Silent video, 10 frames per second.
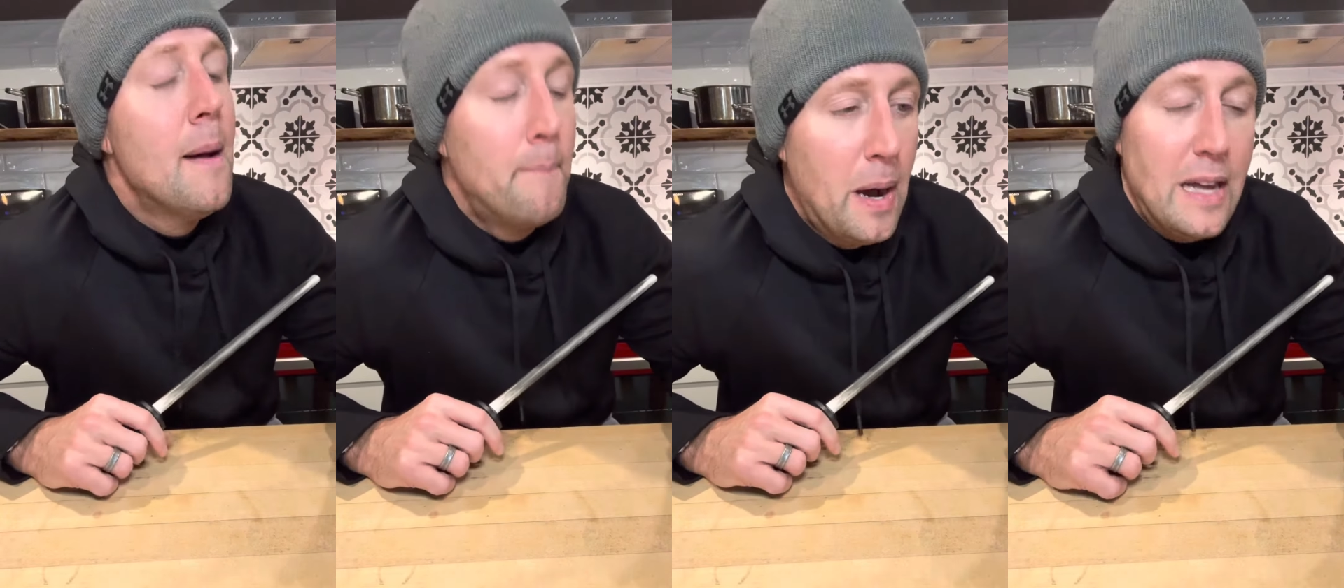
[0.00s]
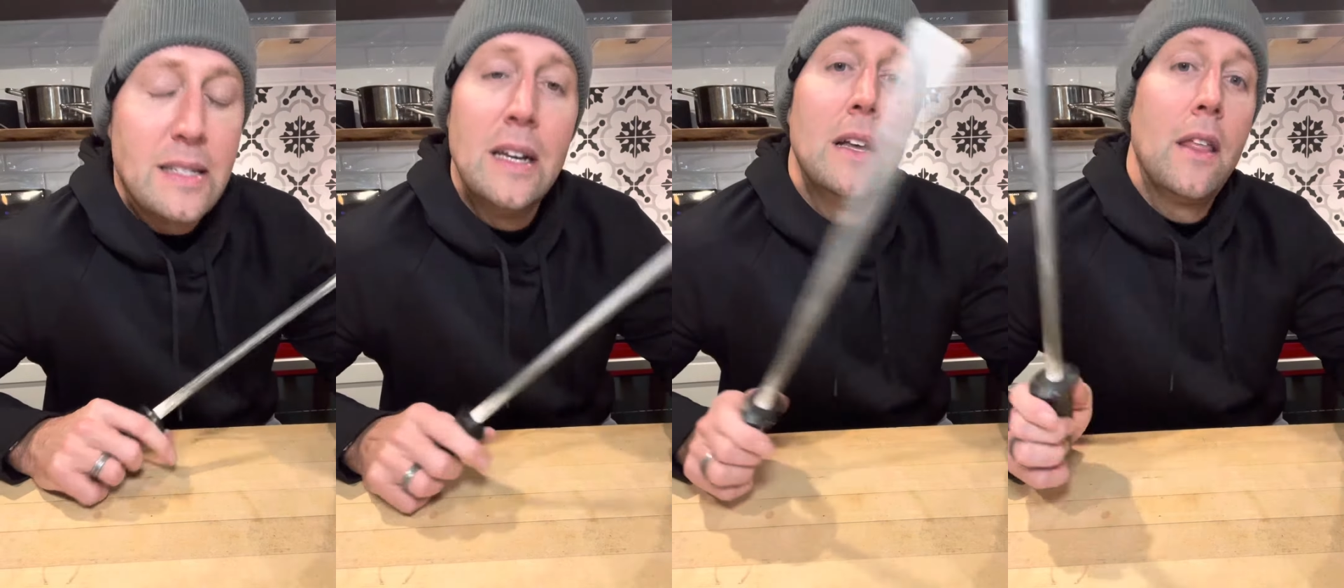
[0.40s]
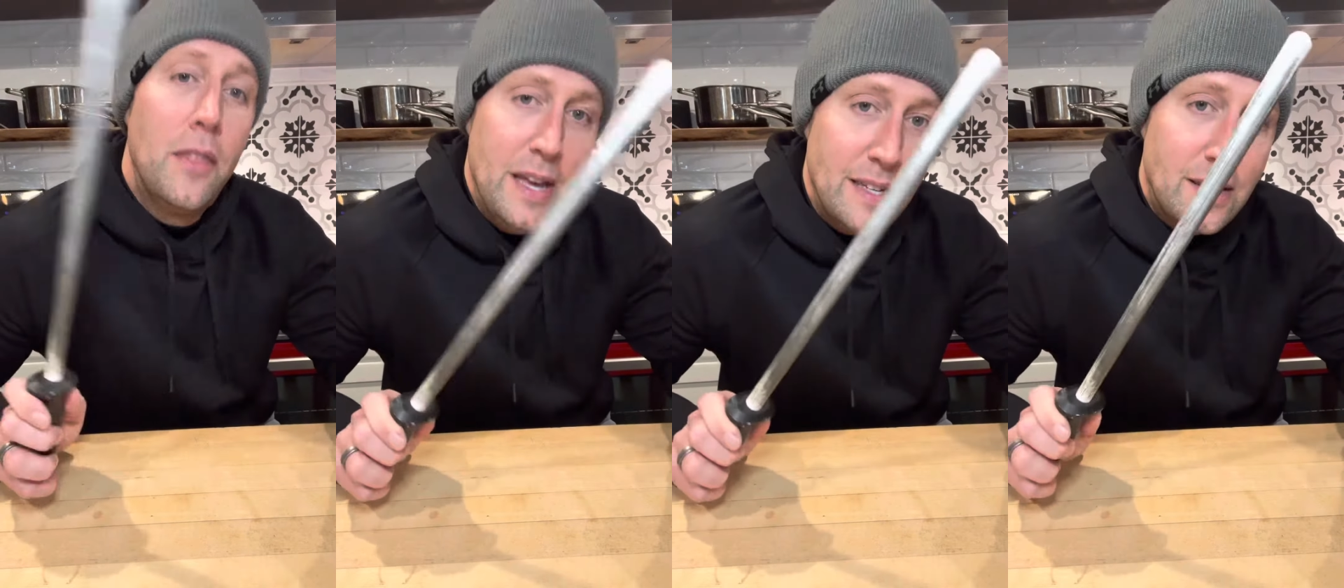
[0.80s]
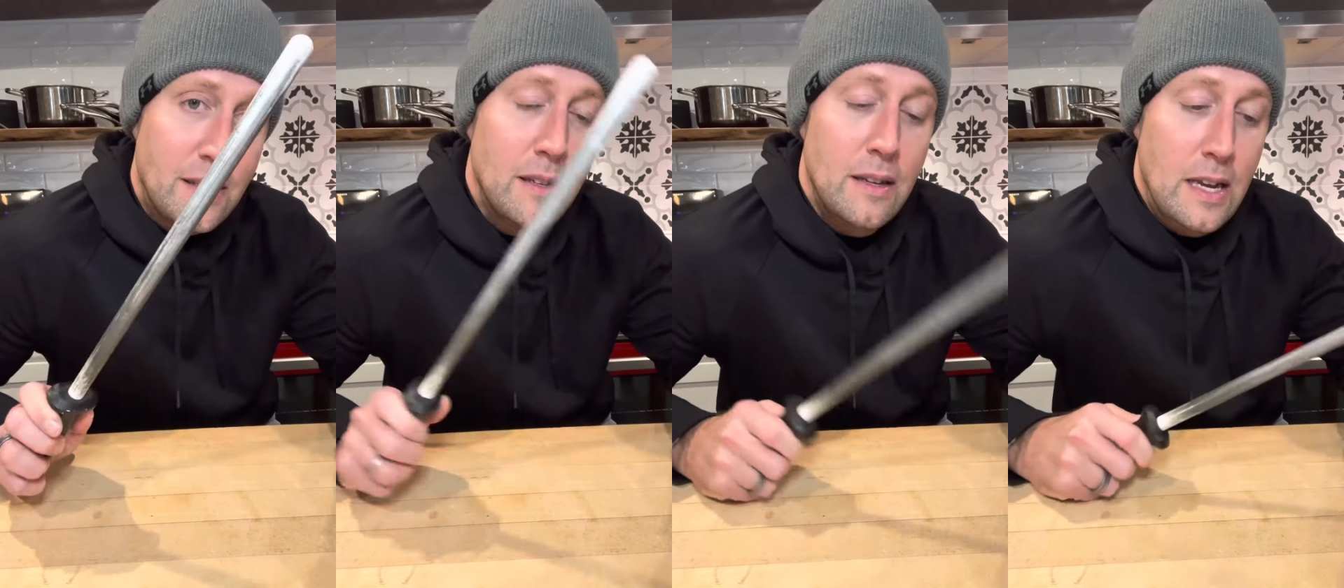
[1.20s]
But
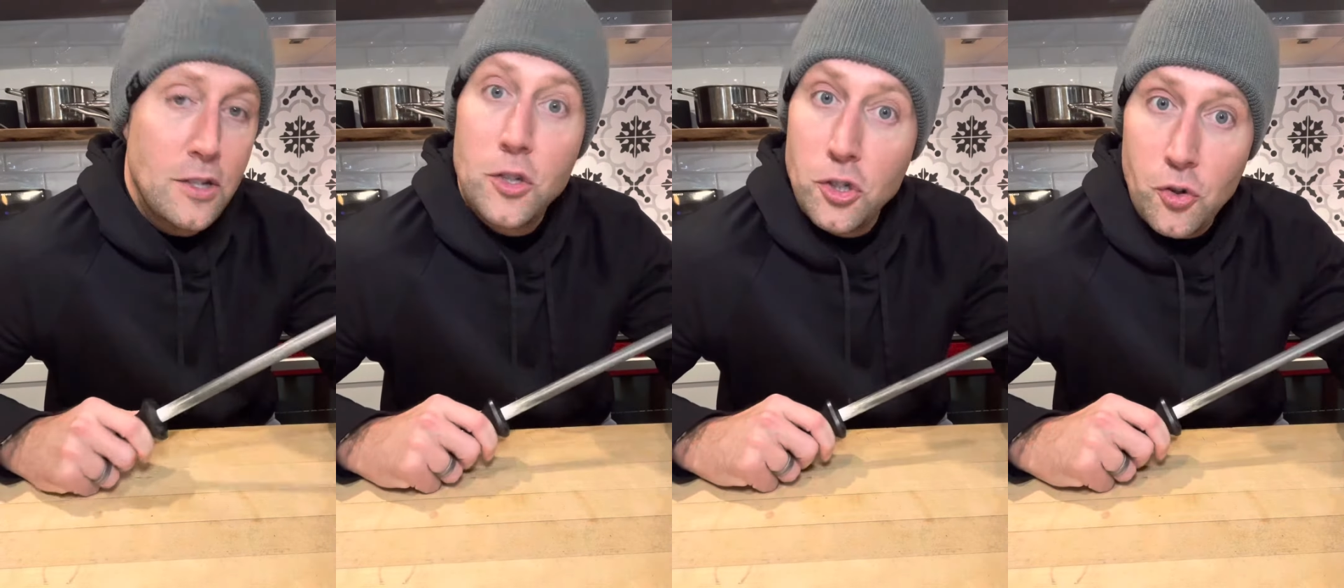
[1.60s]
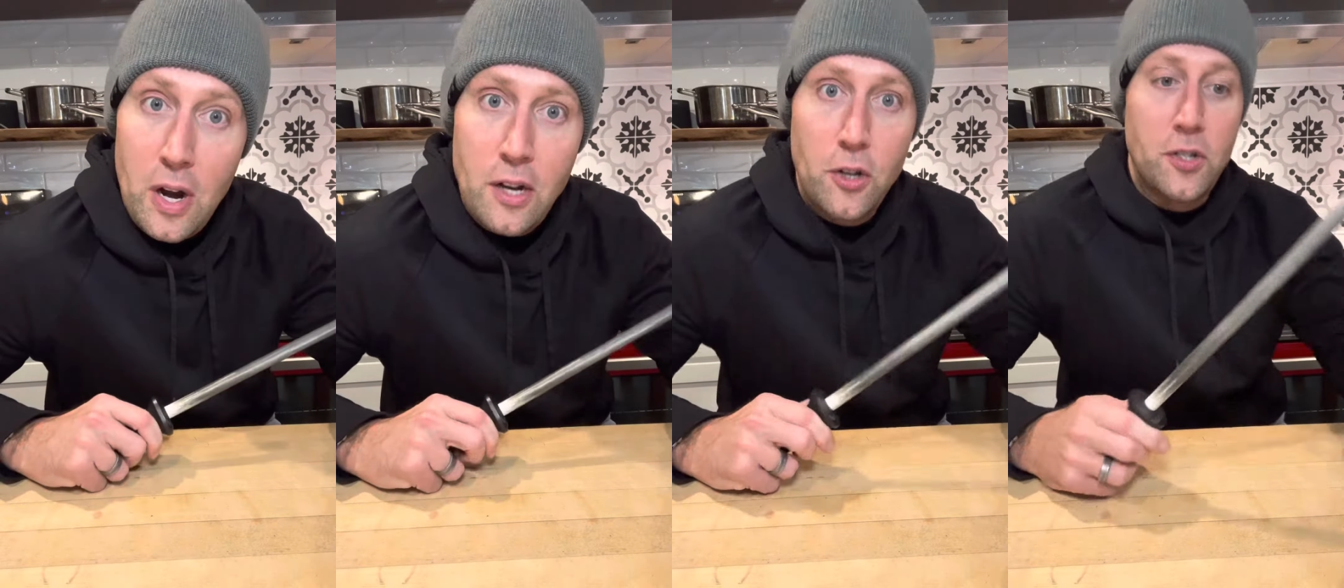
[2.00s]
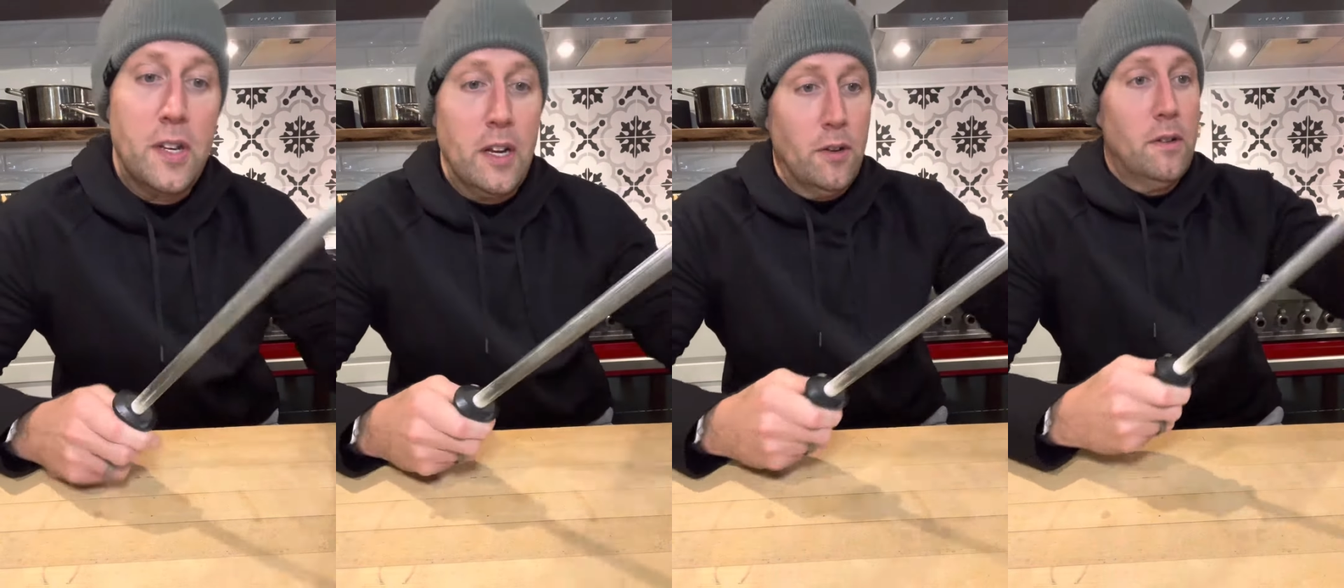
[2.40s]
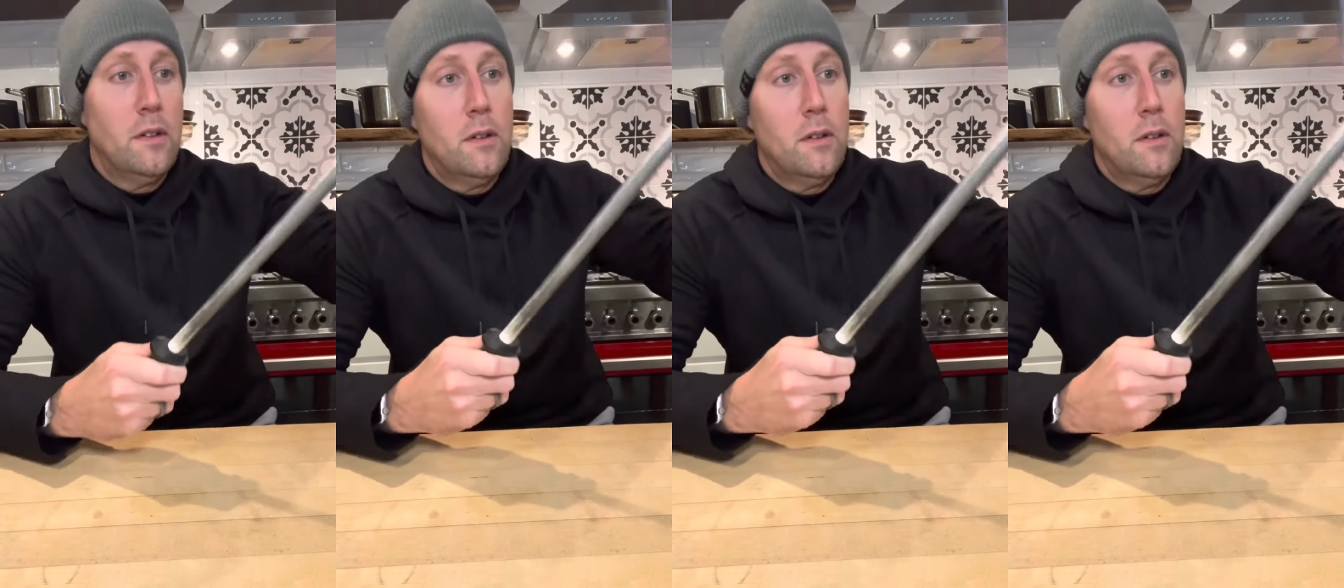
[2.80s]
this is to straighten your steel.